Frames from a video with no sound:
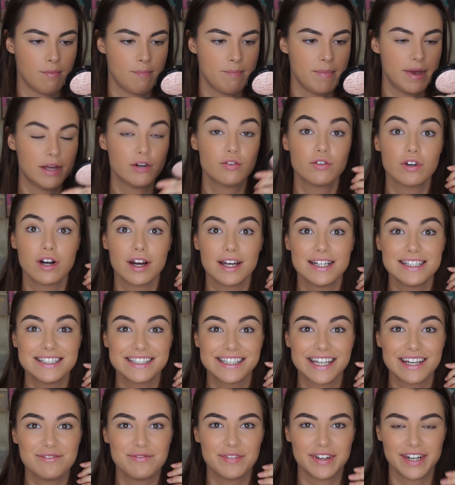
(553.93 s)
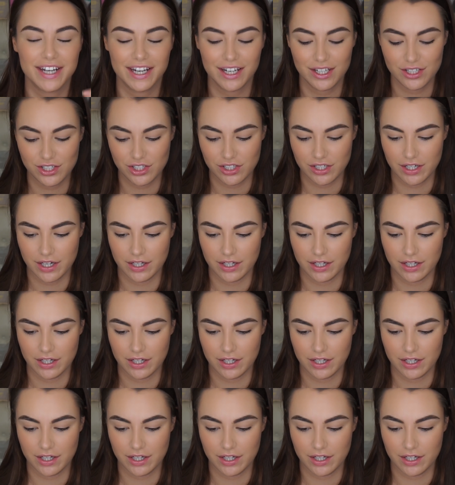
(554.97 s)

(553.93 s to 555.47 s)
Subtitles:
Mineralize Skin Finish,